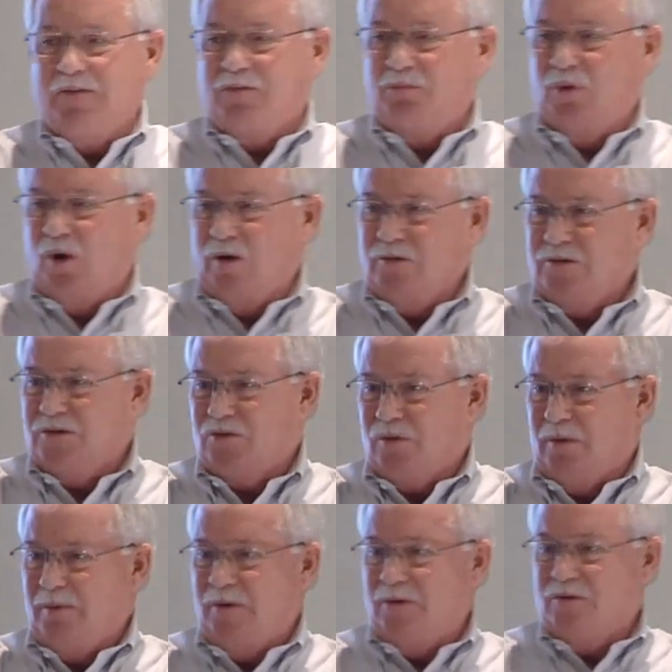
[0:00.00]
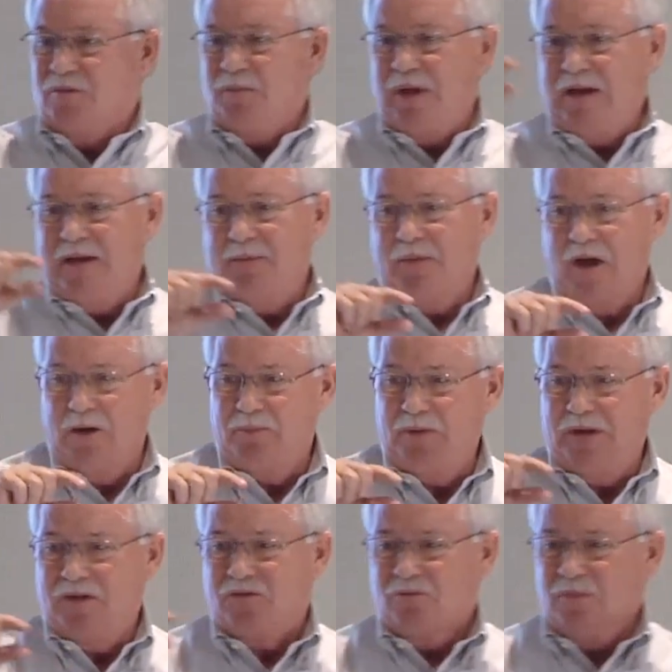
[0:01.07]
from large distributors, medium
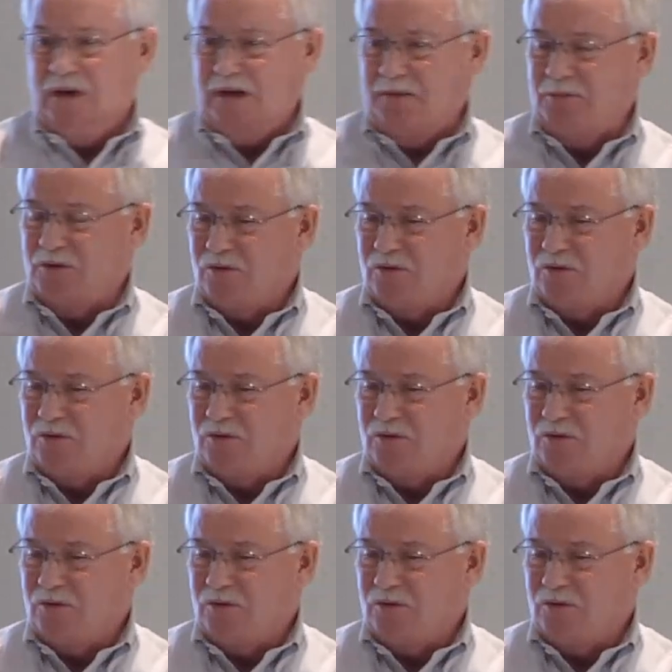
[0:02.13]
companies from medium